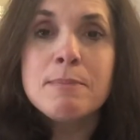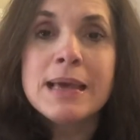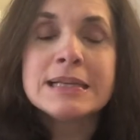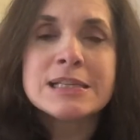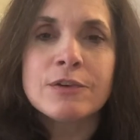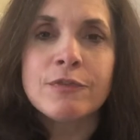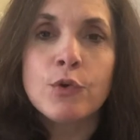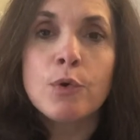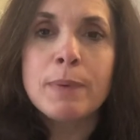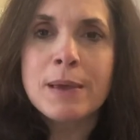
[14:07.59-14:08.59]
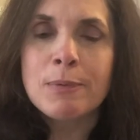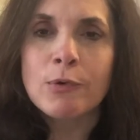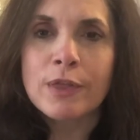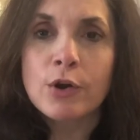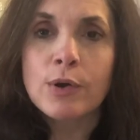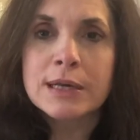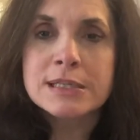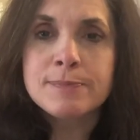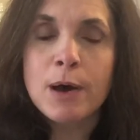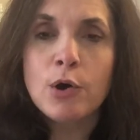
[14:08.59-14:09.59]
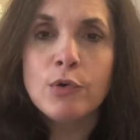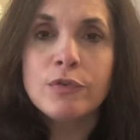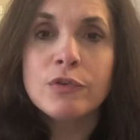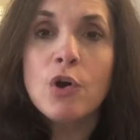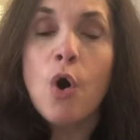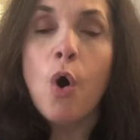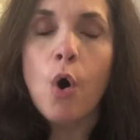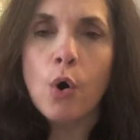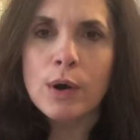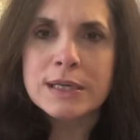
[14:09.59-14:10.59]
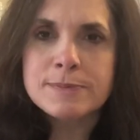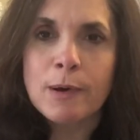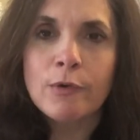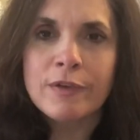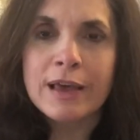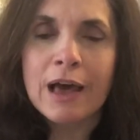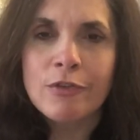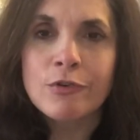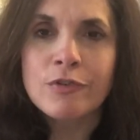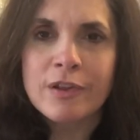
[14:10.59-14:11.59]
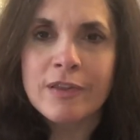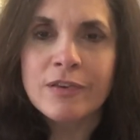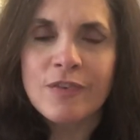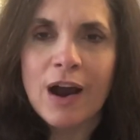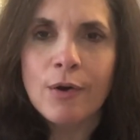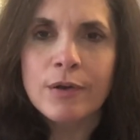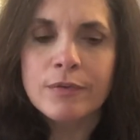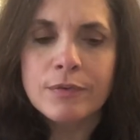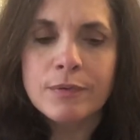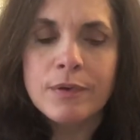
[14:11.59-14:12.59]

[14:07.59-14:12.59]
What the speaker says: means the fewer people that are exposed or exposing others to this virus.